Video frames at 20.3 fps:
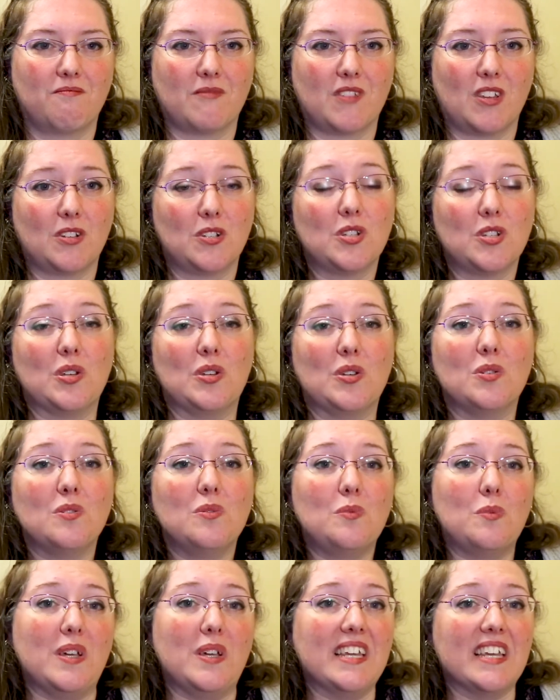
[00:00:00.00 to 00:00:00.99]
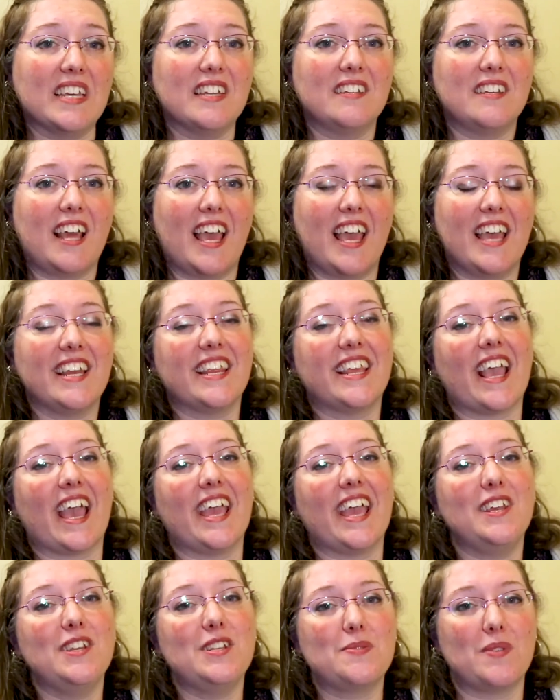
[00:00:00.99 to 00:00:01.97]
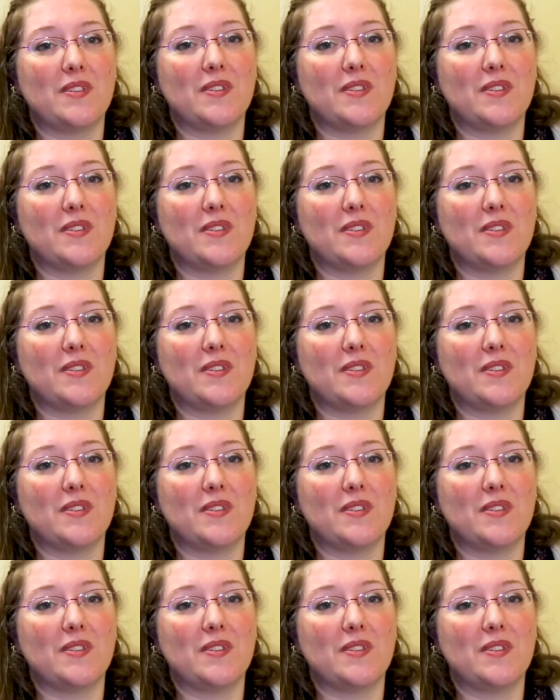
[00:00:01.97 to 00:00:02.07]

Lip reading: 2, we can engage with